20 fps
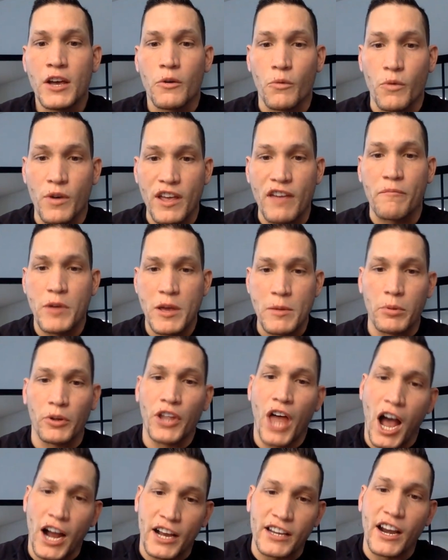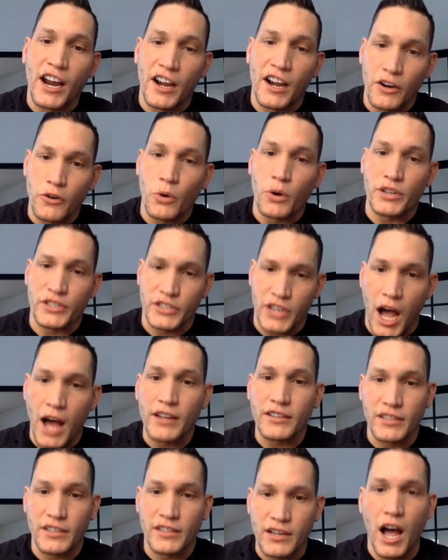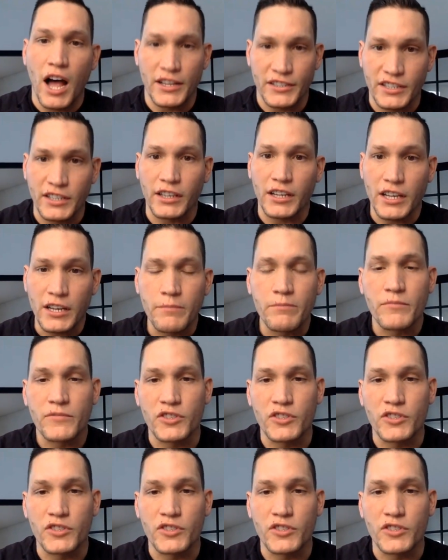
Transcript: we have people knocking on our doors constantly.